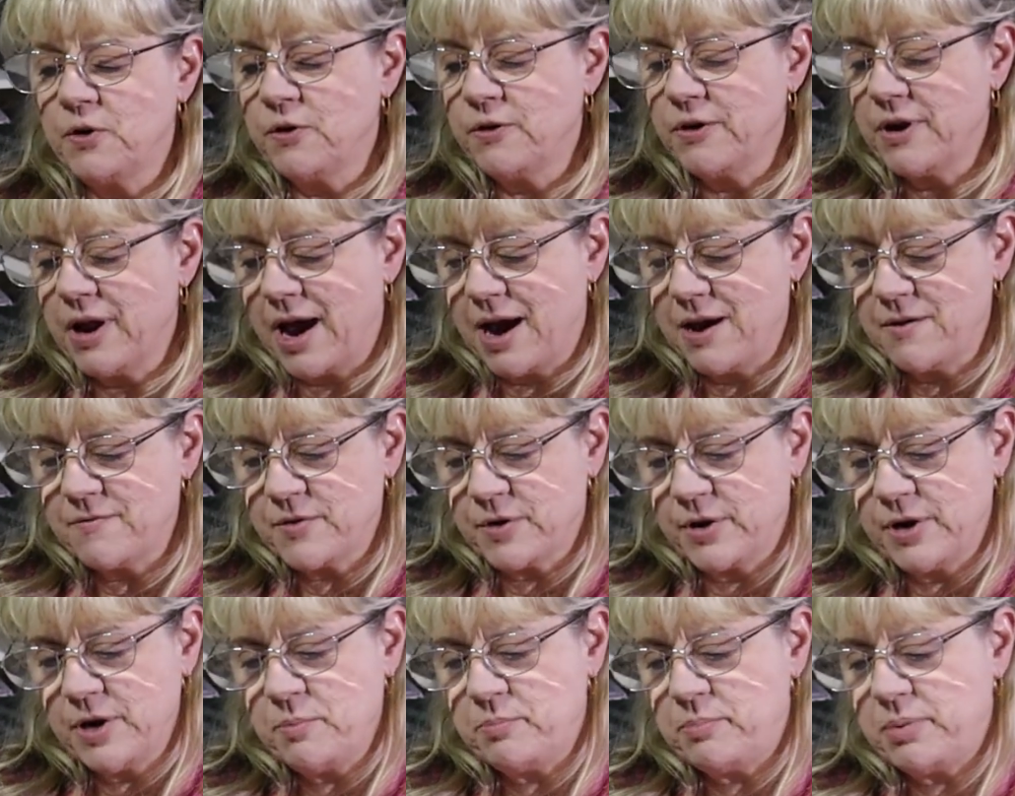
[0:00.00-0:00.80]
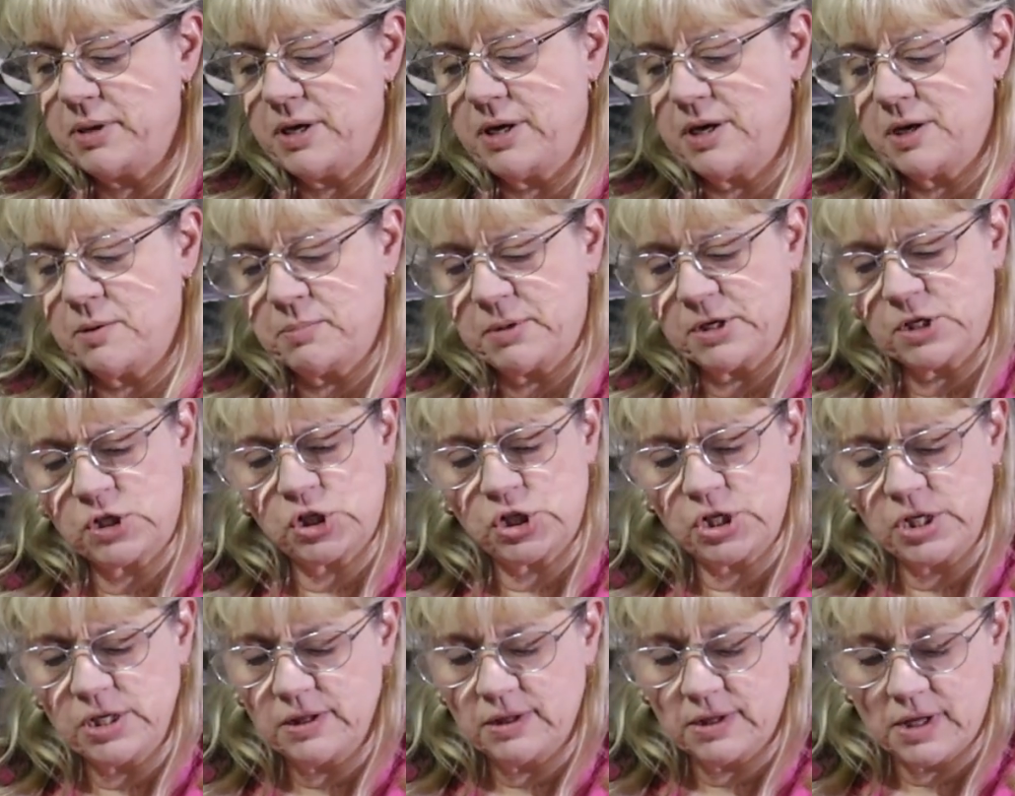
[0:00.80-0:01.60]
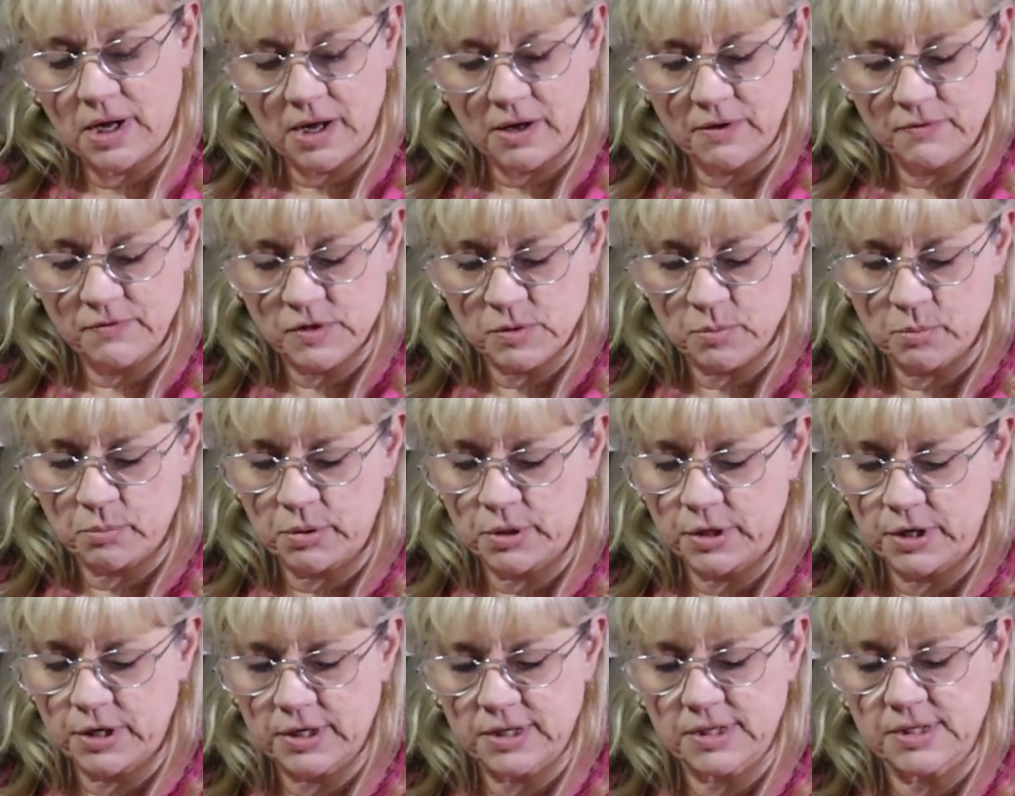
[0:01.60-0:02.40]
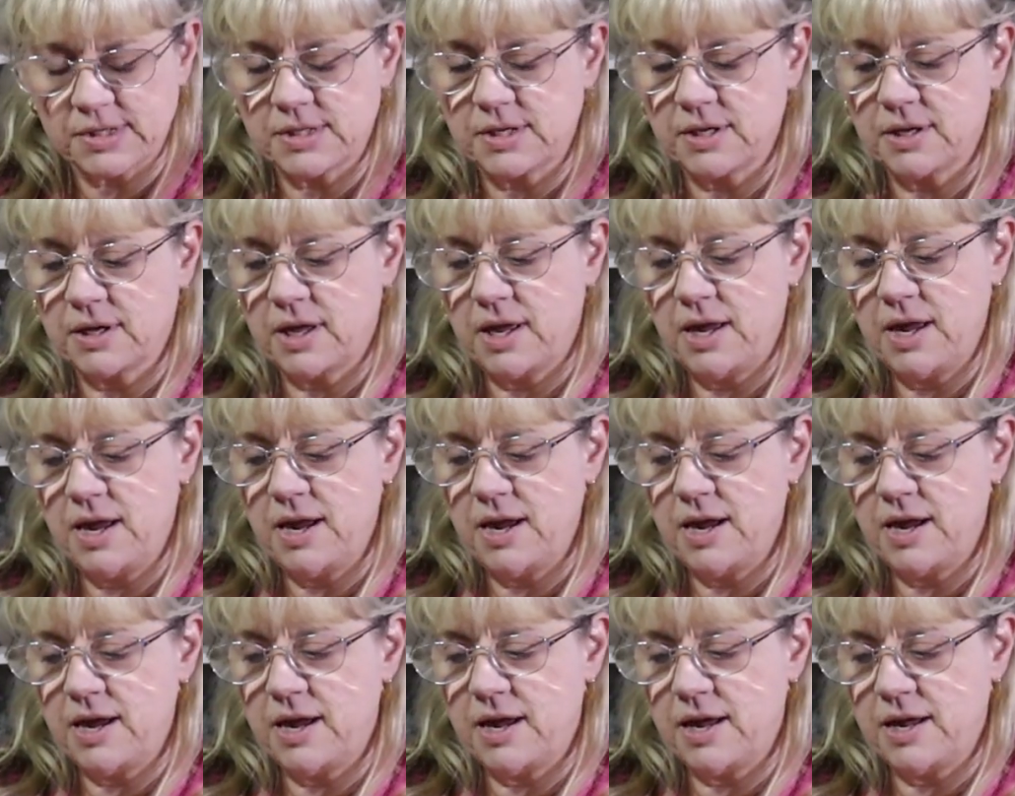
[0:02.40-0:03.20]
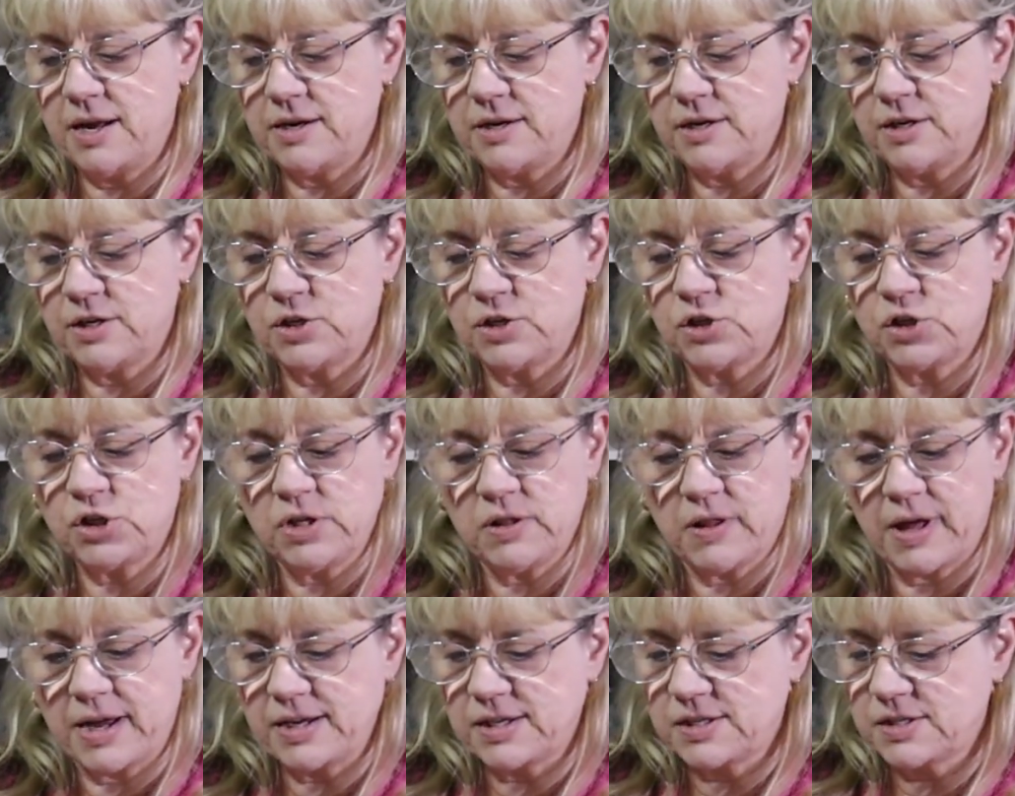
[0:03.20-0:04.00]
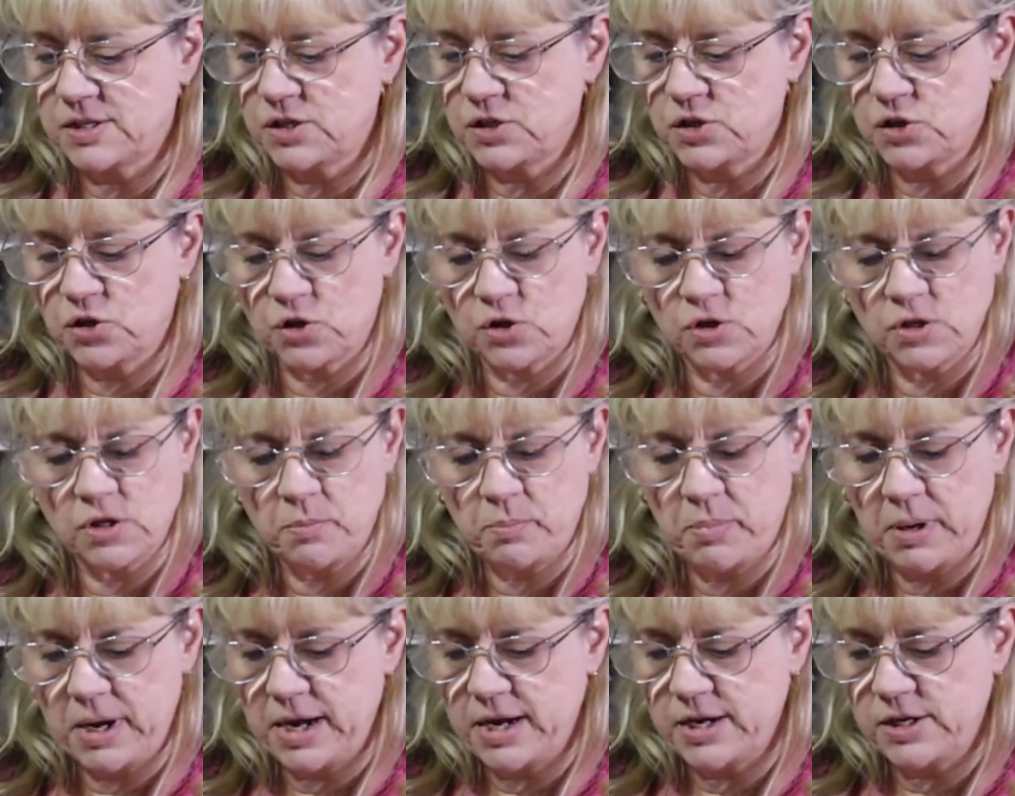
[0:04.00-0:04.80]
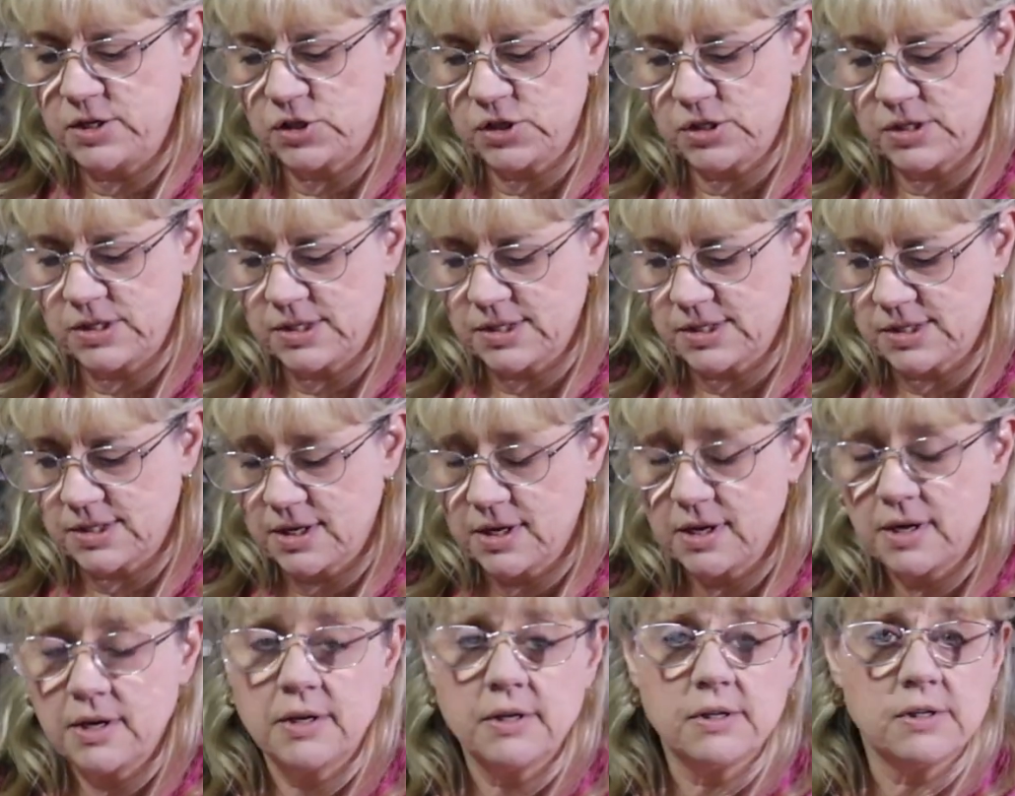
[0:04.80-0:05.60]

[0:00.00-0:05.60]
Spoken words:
They're not very big, but she loves books, and she likes to turn the pages.